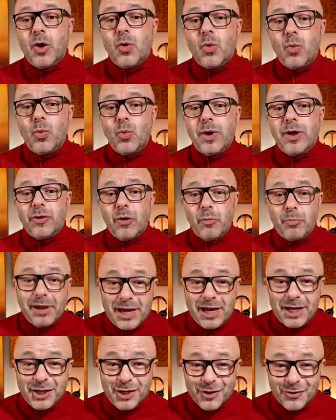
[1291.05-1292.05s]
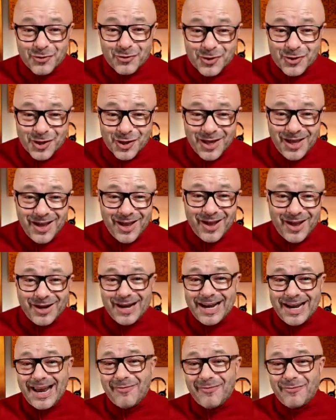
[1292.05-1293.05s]
with obedience, a
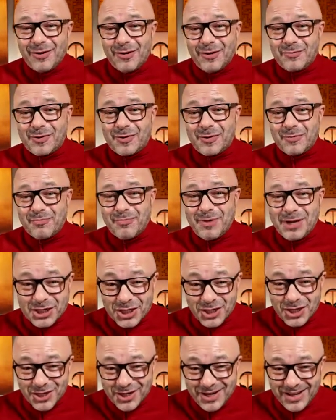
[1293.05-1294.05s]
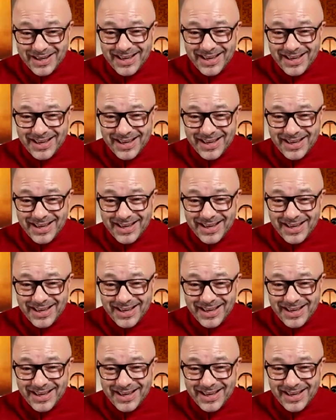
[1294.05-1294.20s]
level of submission,